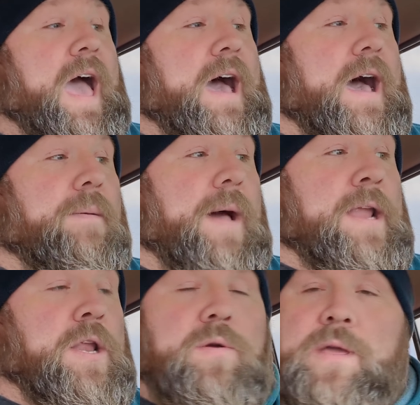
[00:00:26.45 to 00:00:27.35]
Um, I
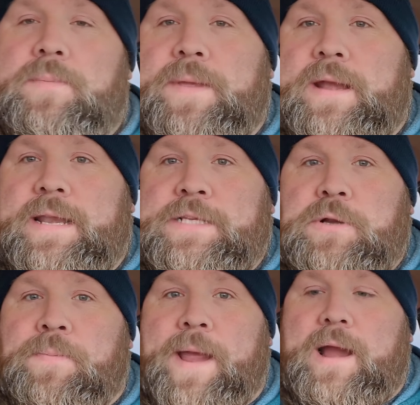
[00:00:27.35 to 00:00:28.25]
knew it had been in
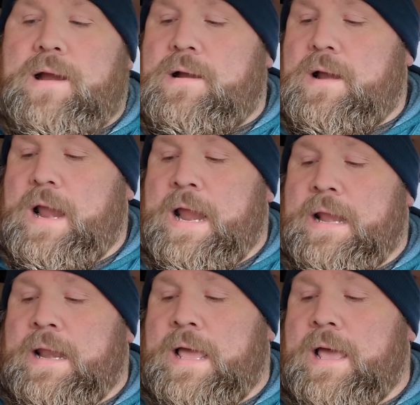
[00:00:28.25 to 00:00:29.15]
disrepair,
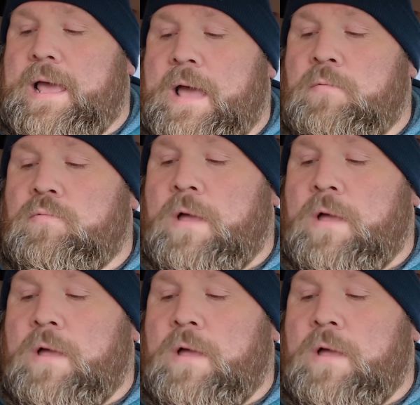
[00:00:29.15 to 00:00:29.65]
and uh, I,